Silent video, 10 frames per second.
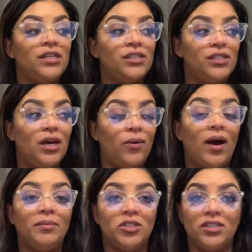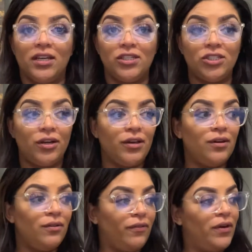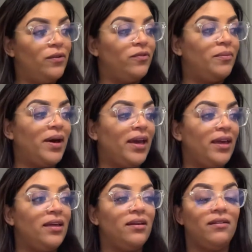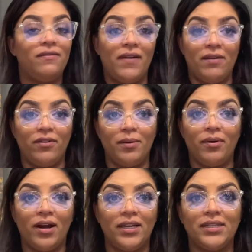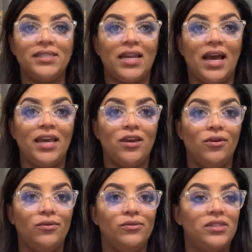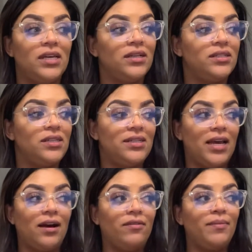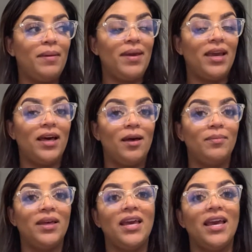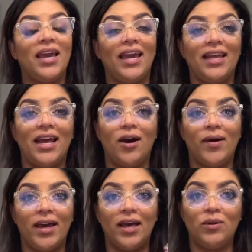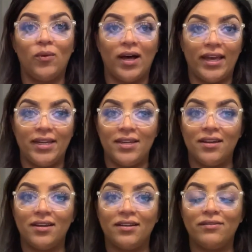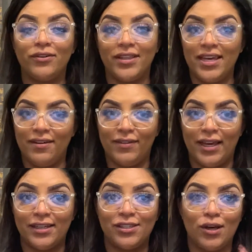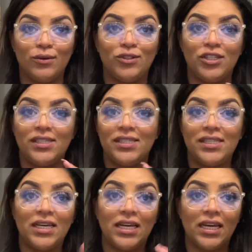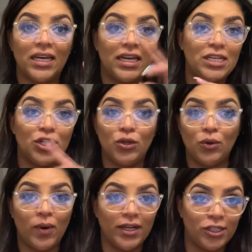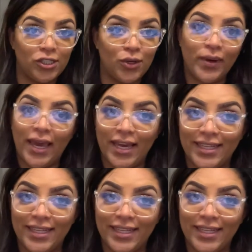So I'm just gonna show you a few of my favorite products that I use to take off my makeup and how I unwind for the evening. So just continue to watch, okay?